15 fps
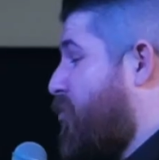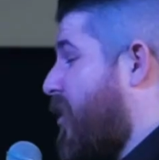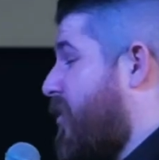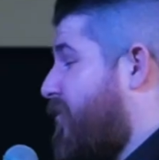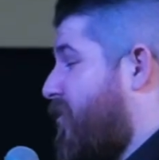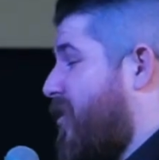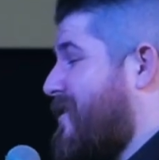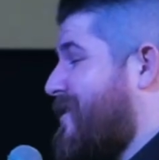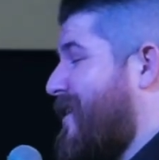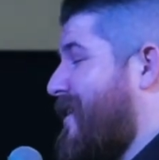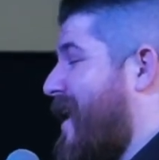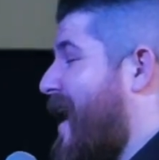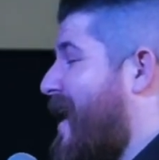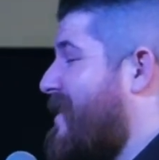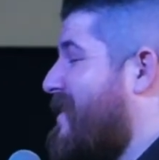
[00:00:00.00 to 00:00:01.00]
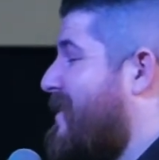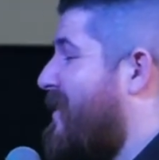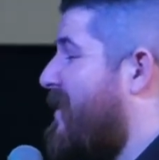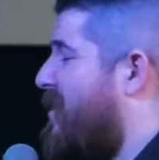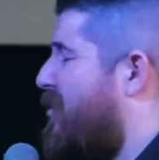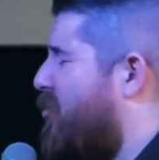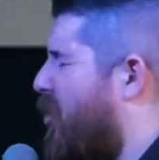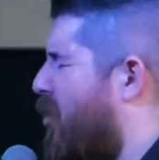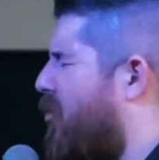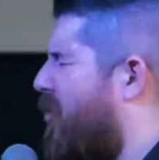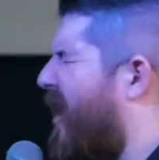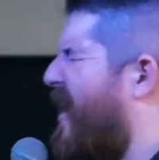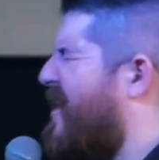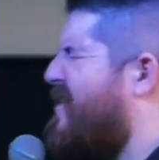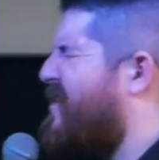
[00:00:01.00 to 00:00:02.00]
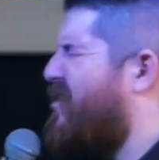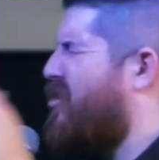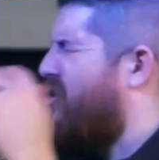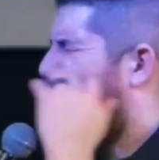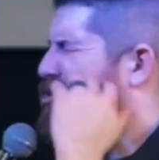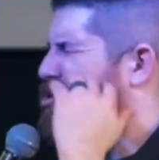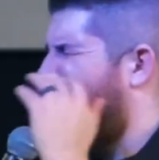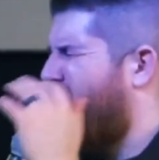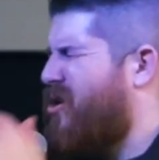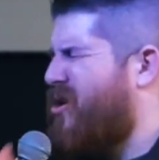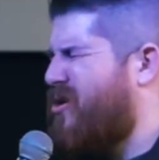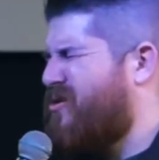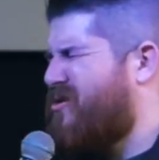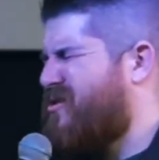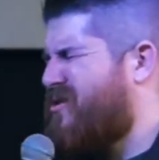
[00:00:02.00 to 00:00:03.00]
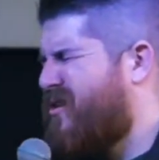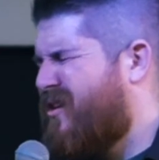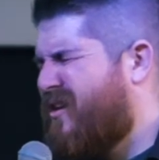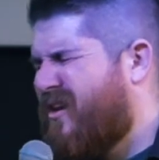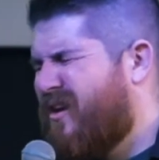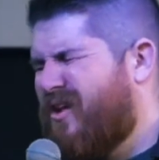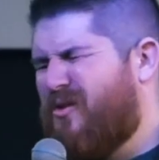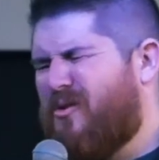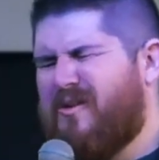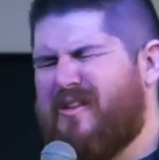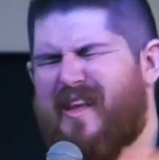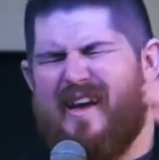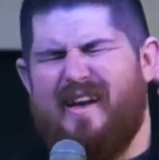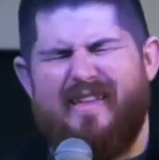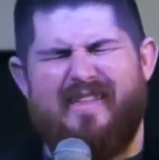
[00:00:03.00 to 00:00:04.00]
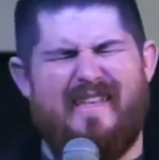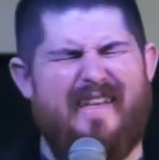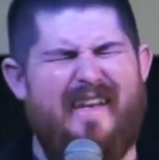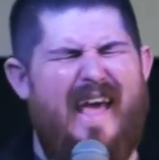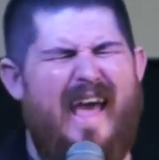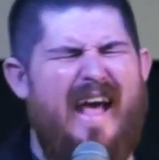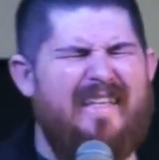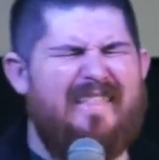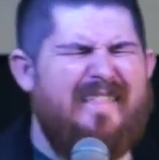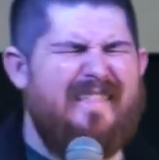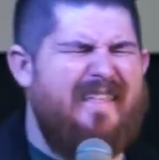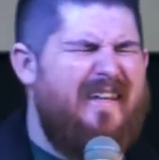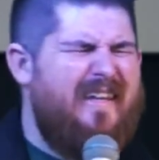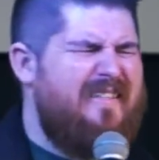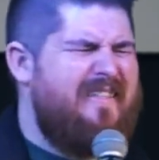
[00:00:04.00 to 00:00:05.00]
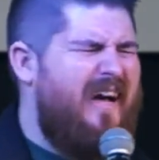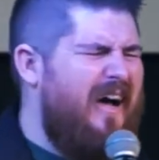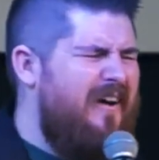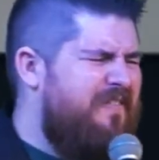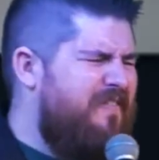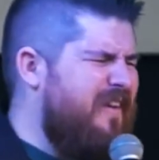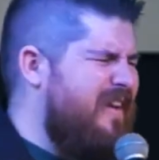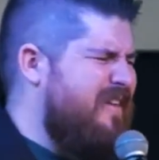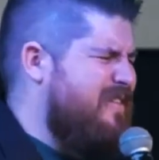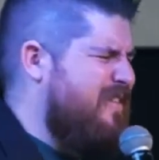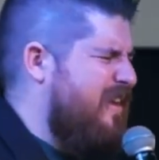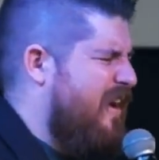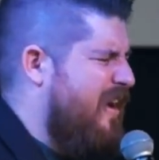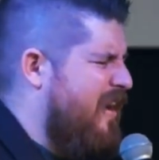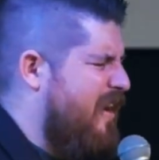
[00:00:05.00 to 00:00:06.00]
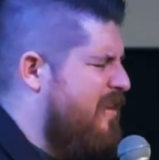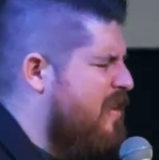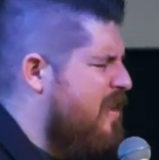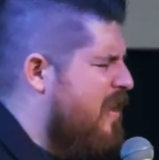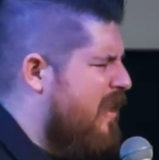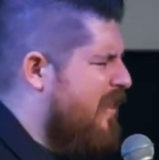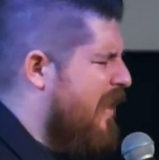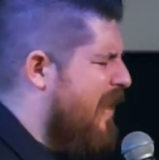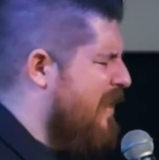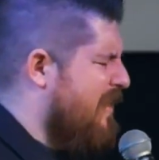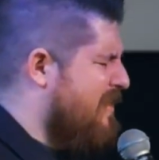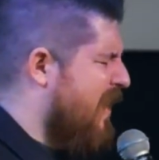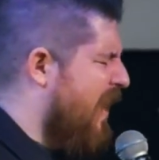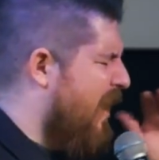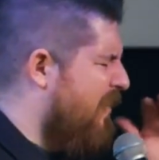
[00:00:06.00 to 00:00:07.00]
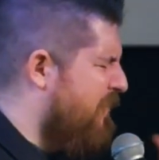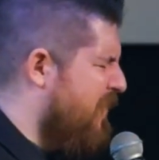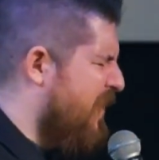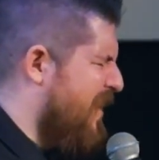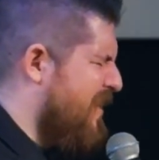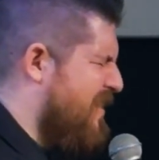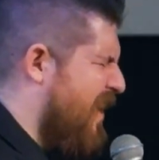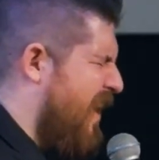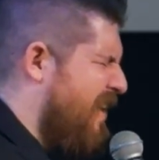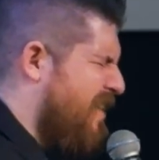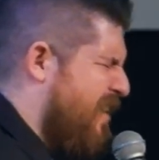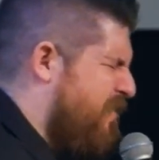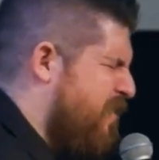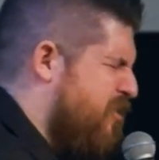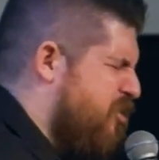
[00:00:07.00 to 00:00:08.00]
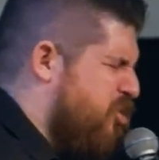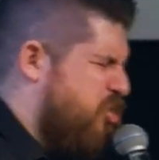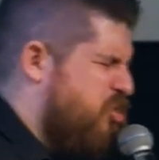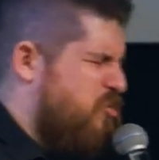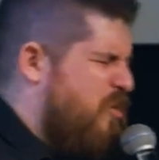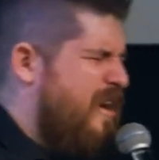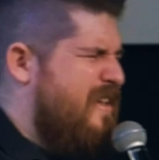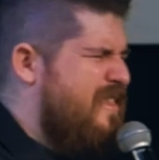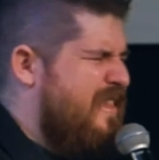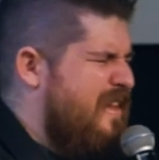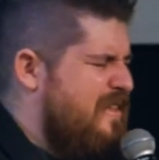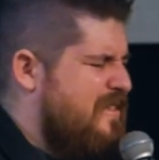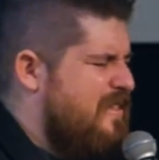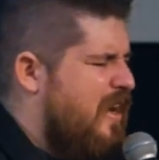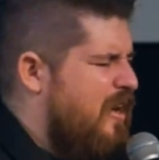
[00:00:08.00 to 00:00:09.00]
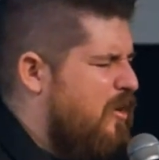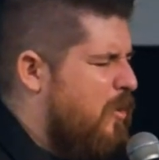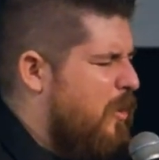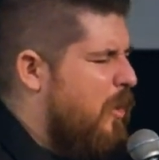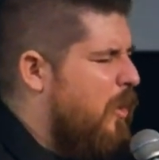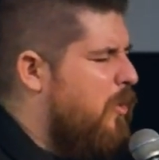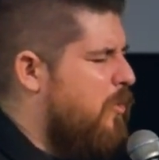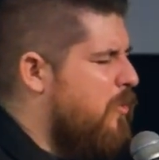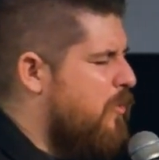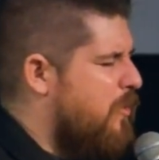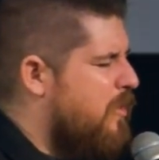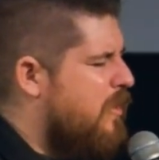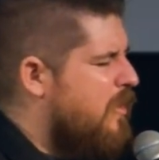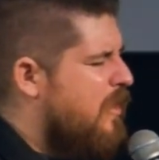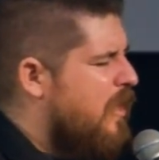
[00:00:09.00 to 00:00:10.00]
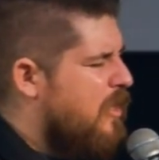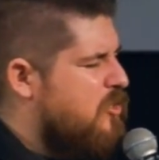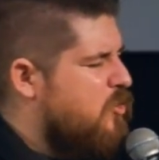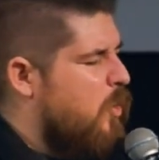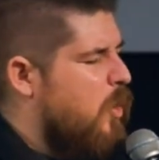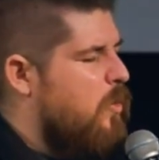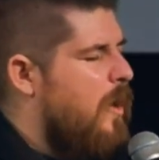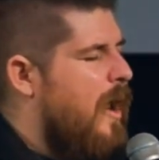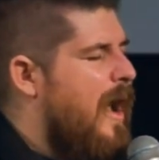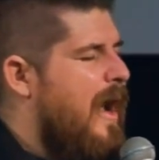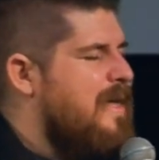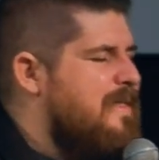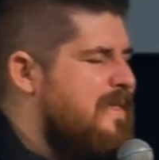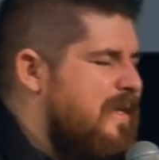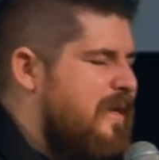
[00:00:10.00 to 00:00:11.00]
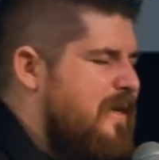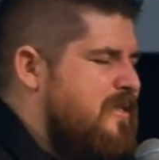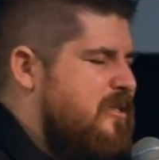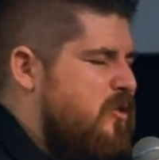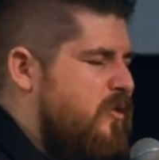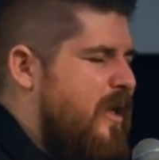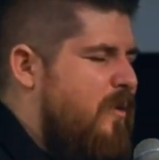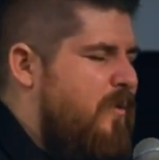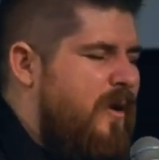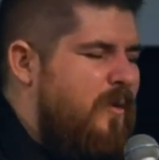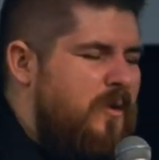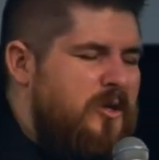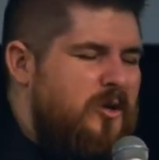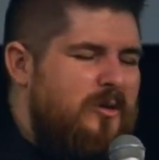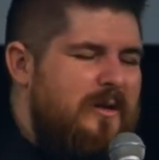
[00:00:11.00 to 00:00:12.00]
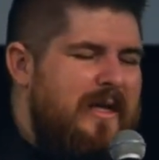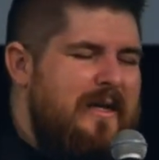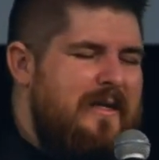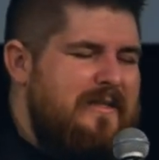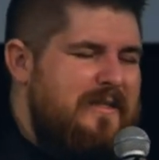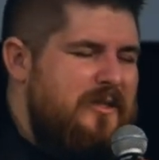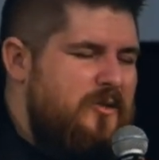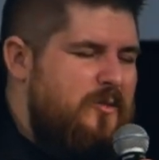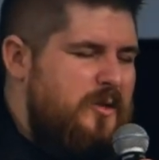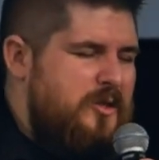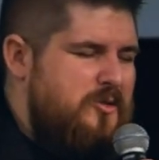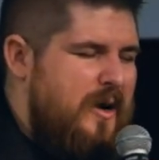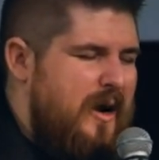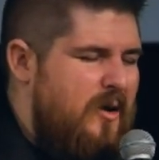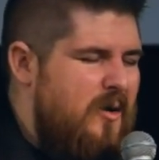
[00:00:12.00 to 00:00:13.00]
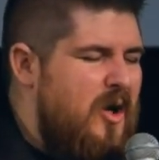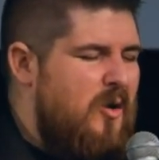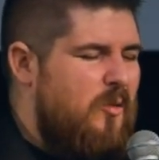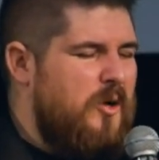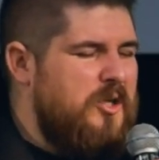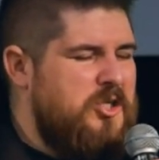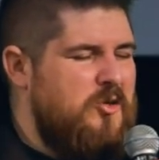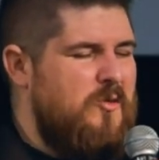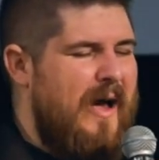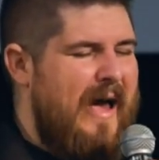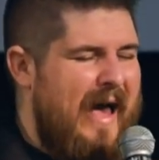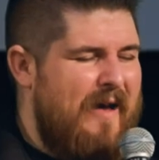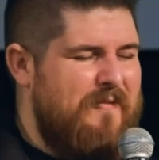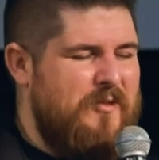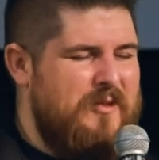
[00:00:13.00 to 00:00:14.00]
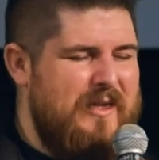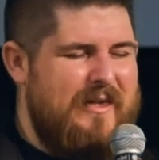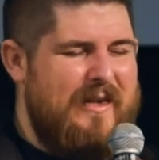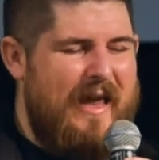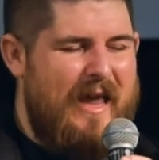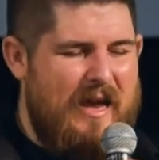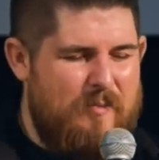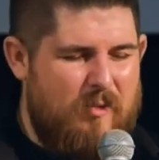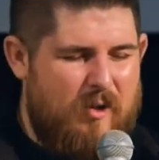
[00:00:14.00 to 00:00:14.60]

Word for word: I pray for a tenacity to arise in your church. Lord, let a tenacity, a toughness, God, let a toughness, God, give us a strength that is not our own to arise in us so that way when you lead us into a drought, which you have, you did to